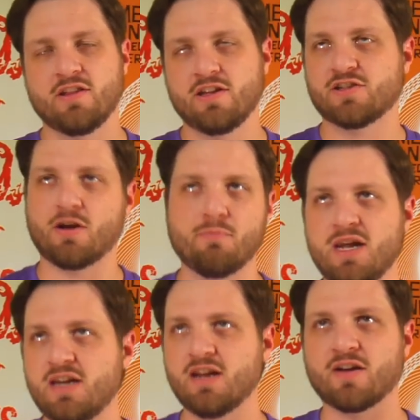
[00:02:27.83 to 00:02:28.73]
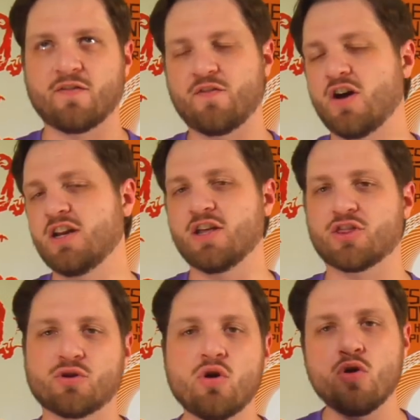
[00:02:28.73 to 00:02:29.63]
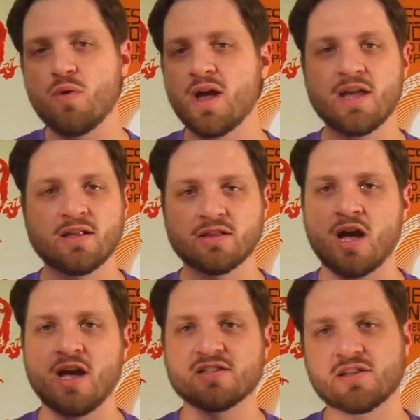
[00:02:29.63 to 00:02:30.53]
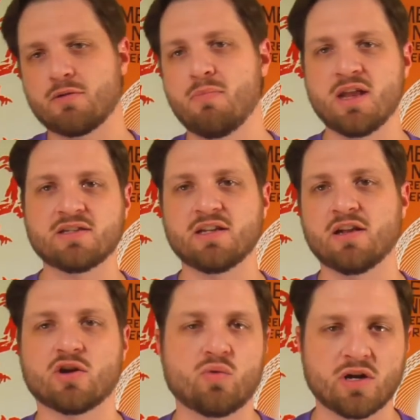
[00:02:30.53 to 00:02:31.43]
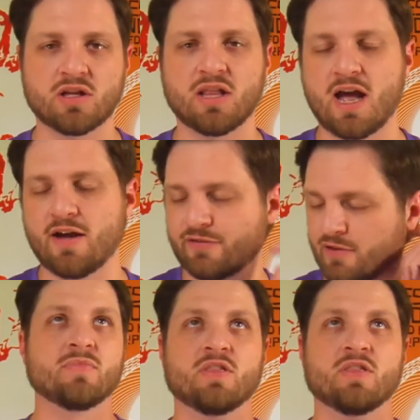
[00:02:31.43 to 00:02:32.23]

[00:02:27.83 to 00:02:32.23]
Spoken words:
These comedic, funny, throwaway lines that are meant to get a quick laugh.